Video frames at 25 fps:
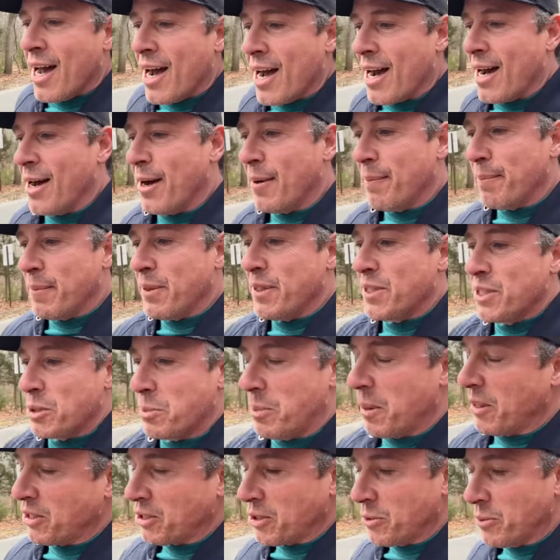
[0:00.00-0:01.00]

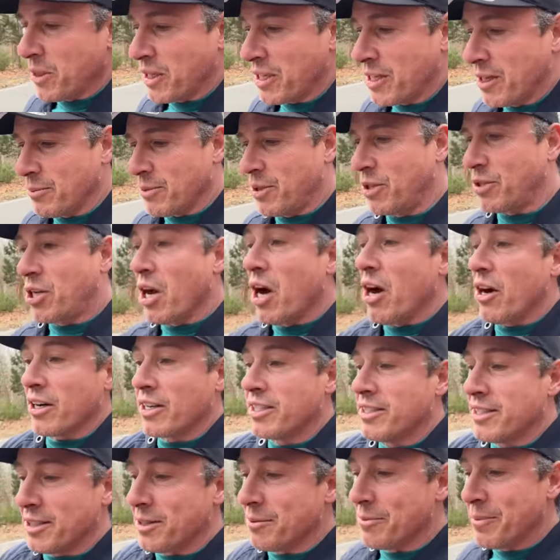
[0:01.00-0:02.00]
Especially when it comes to
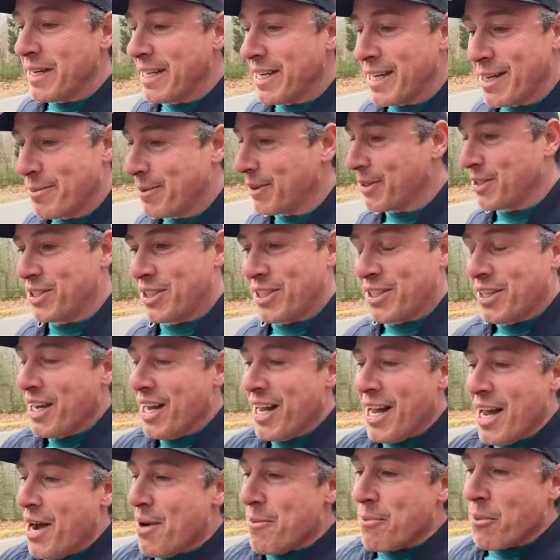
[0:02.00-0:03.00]
talking to the media, because
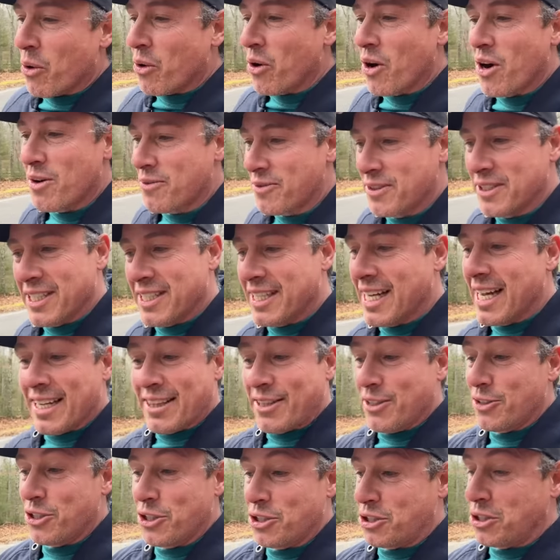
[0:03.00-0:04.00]
more often than
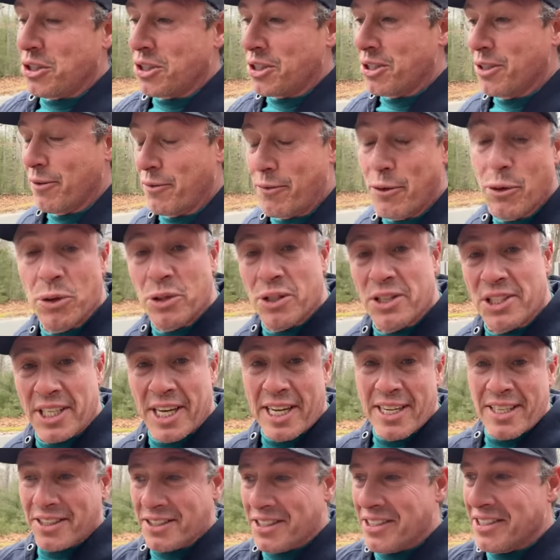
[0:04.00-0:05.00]
not, they're just looking to fuel the
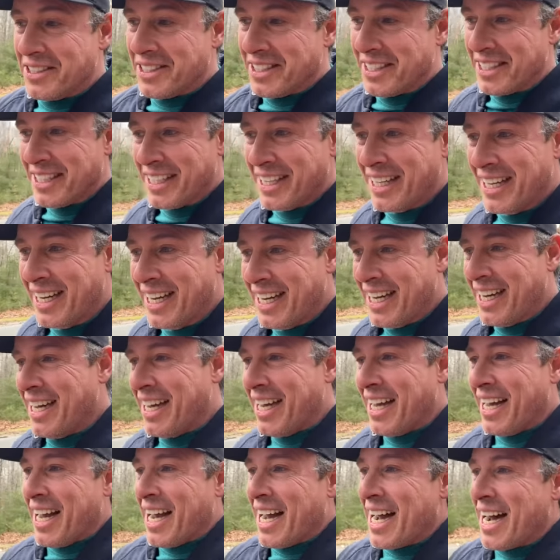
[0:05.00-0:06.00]
cycle.
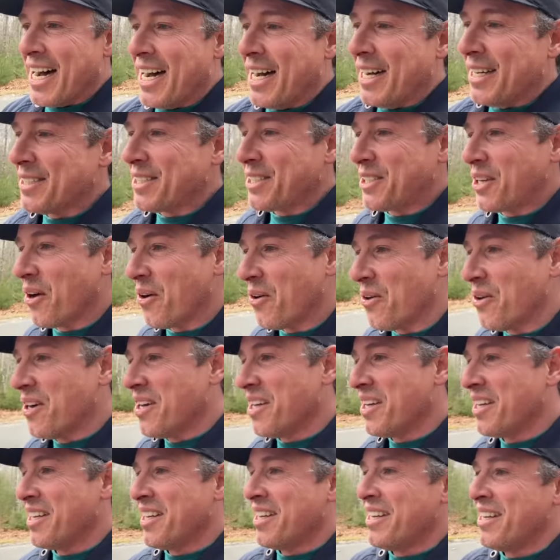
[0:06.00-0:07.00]

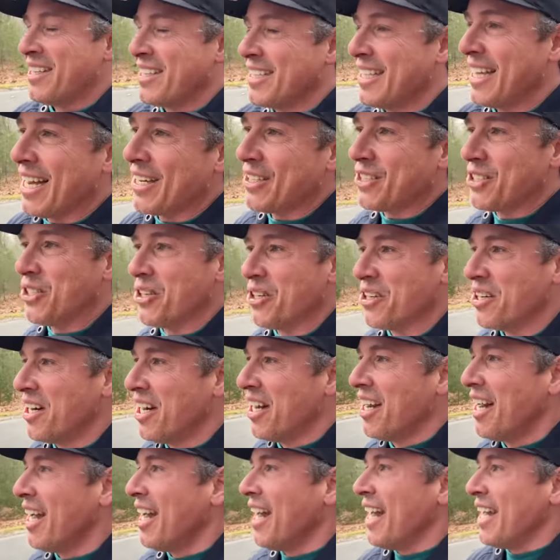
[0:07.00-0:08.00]
Yeah, sure.
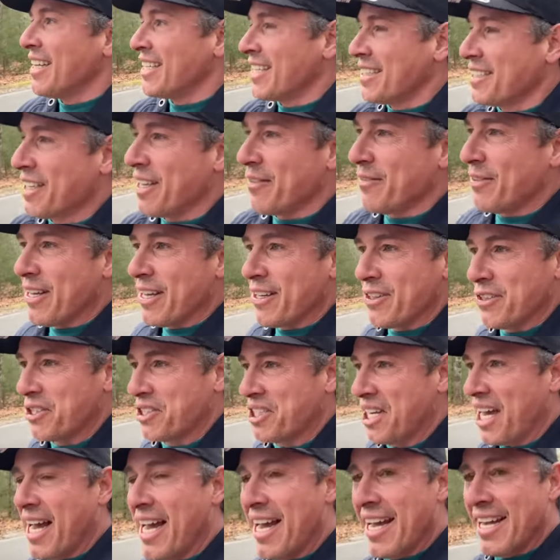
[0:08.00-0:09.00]
They'll give the other
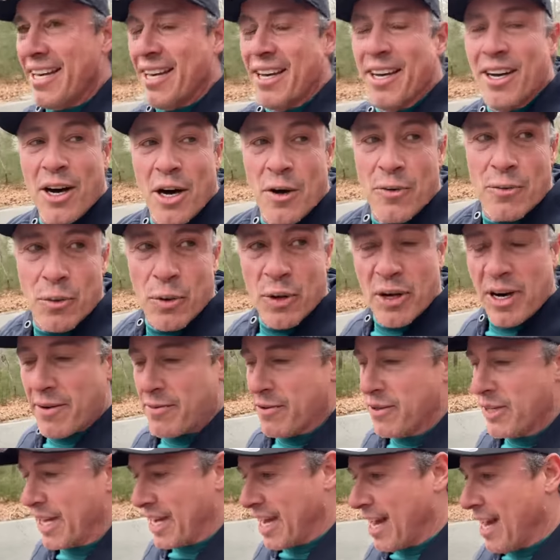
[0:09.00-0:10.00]
side of
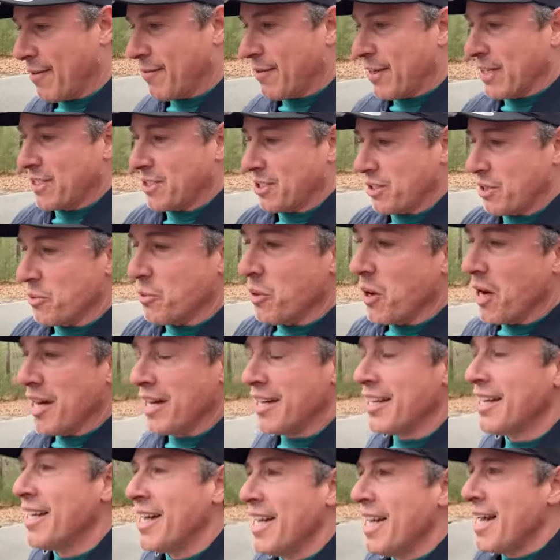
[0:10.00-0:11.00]
whatever they obviously
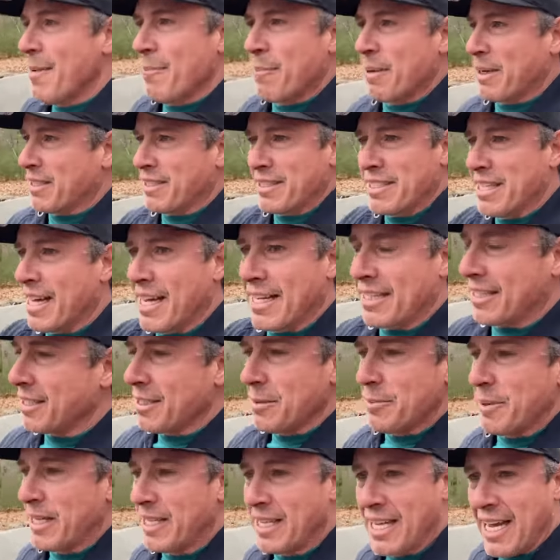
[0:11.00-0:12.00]
want, but it's not going
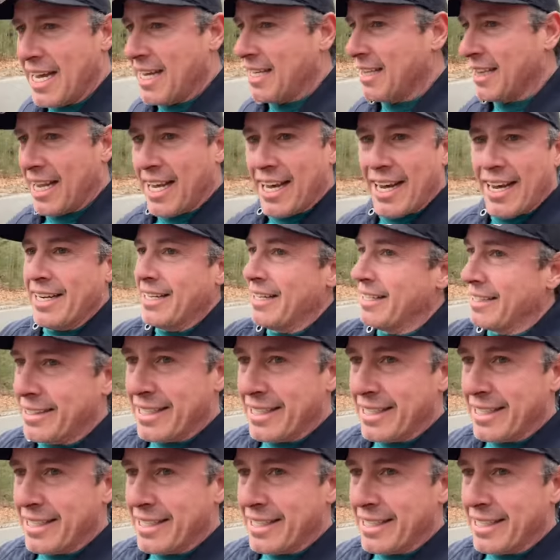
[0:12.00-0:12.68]
to be in the headline.